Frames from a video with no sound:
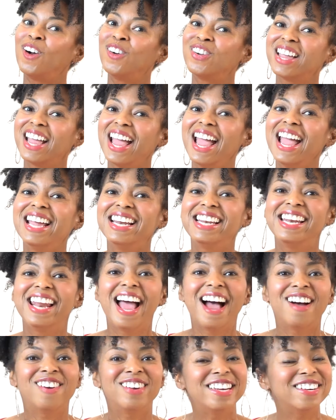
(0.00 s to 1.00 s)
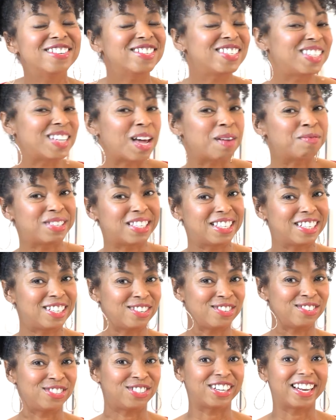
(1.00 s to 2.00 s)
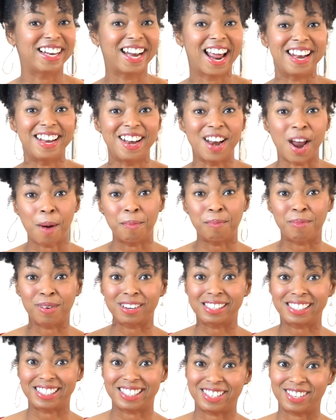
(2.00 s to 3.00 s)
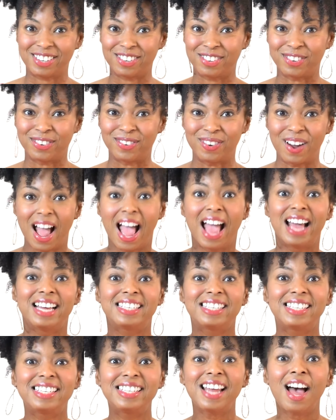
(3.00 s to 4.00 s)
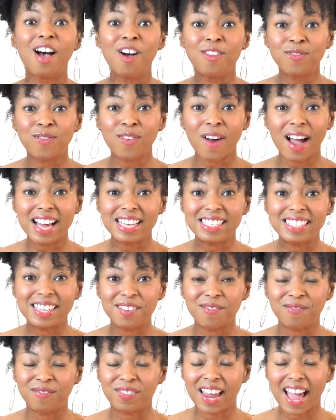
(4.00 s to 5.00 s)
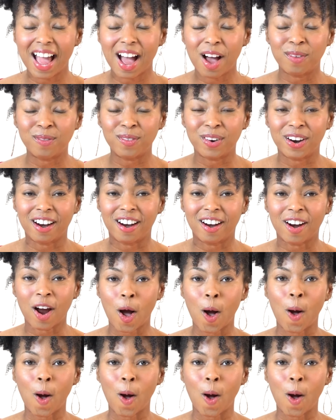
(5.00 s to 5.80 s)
Okay, now here's substitution number 2. Self-rising flour.